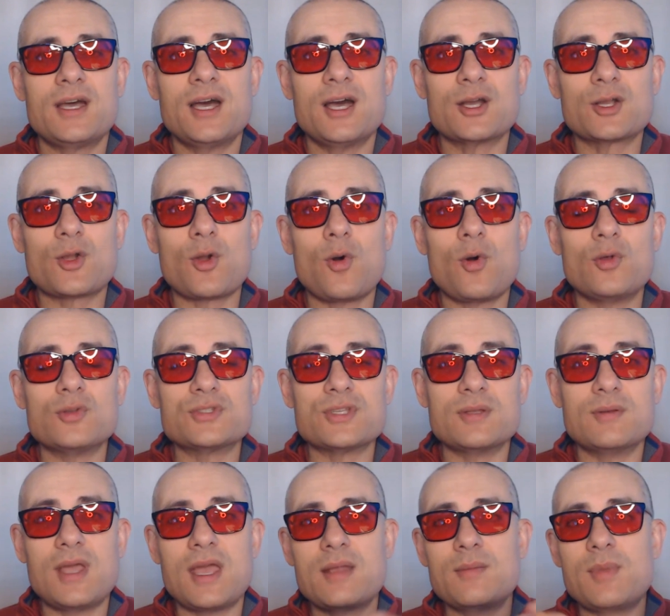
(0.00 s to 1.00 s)
goals,
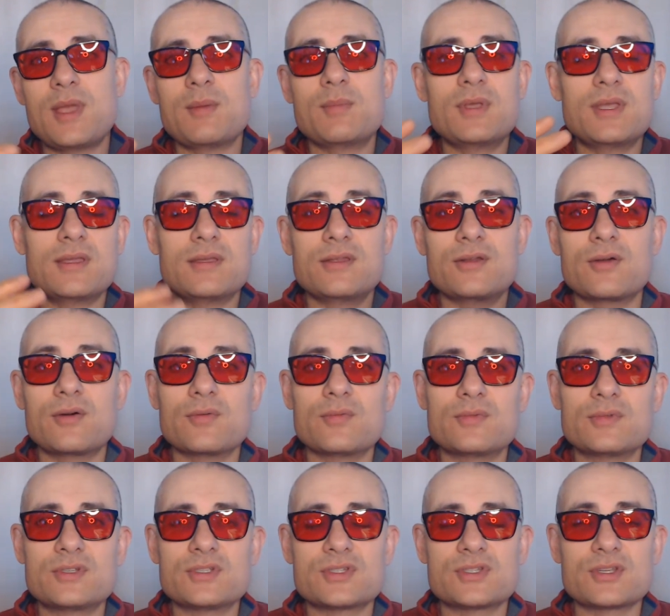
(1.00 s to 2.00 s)
and maybe,
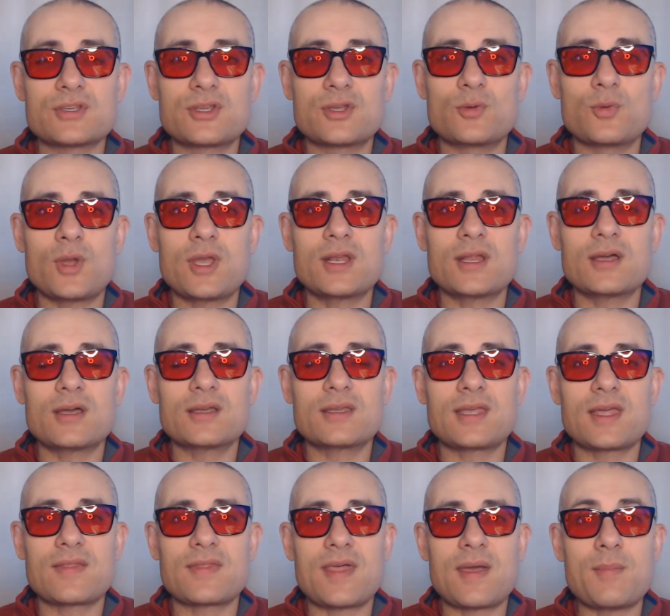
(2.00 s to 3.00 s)
just a good way to
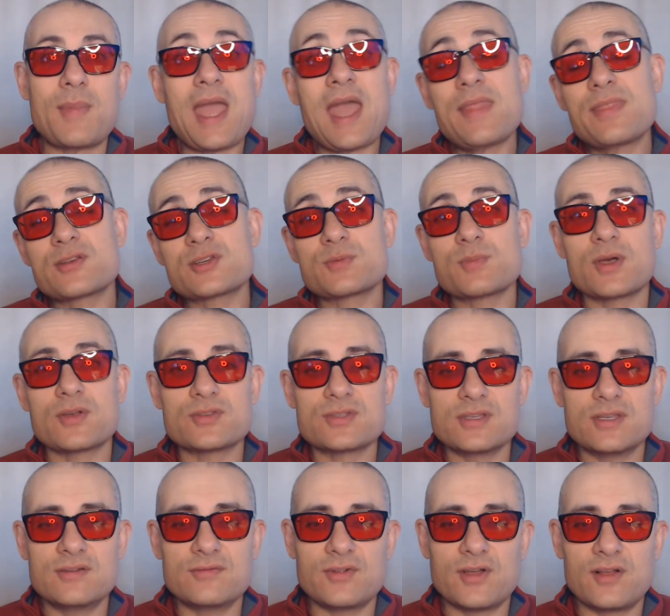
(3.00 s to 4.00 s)
get them and their spouse
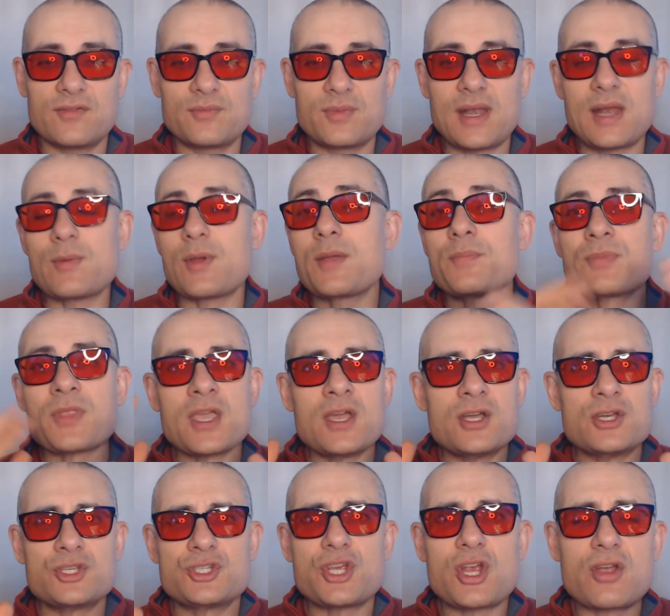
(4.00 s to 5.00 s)
involved. But anyway,
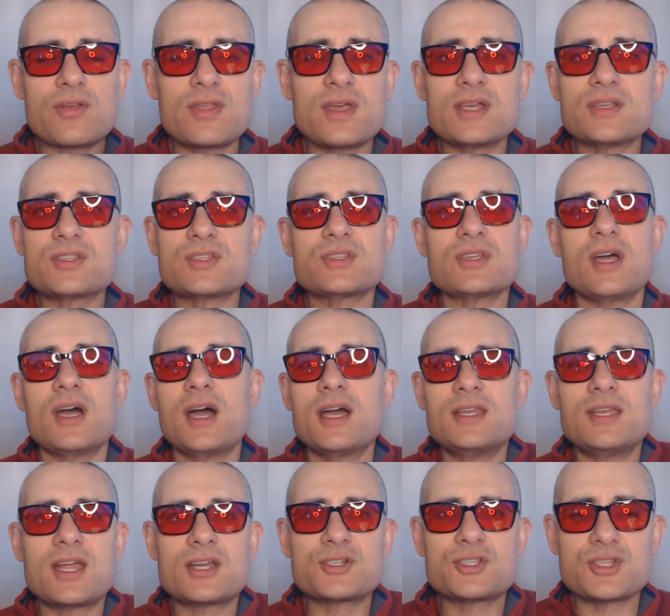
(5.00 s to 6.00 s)
share this,
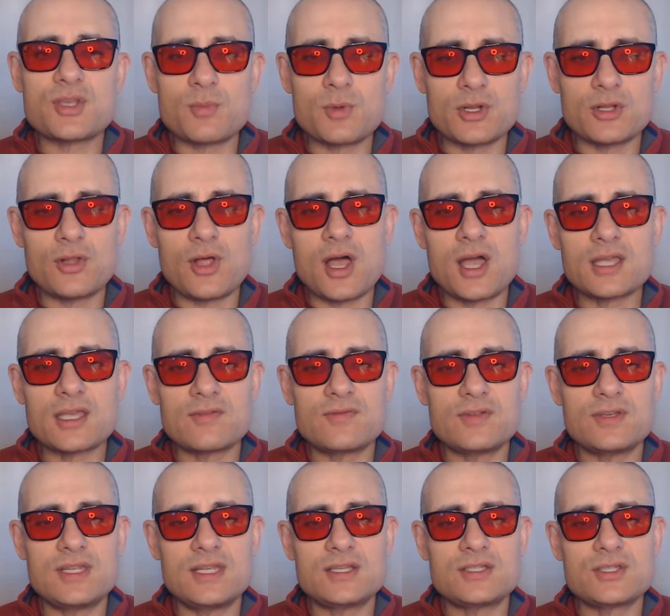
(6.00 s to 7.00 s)
nudge someone along if
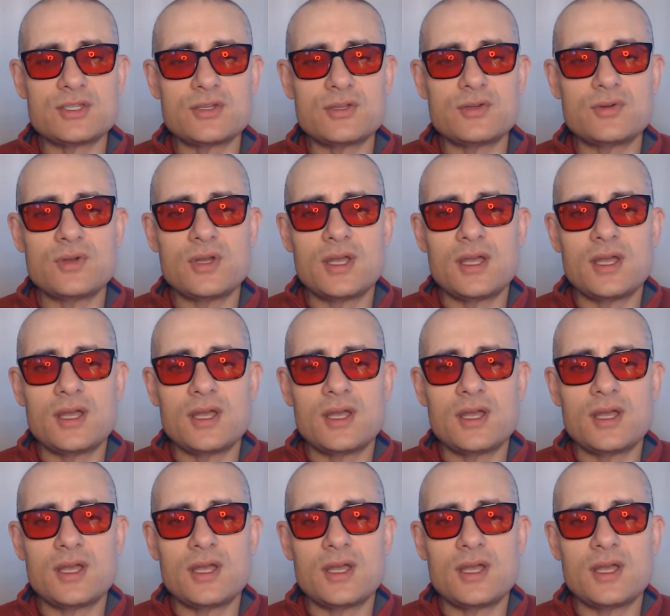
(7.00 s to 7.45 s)
you need to,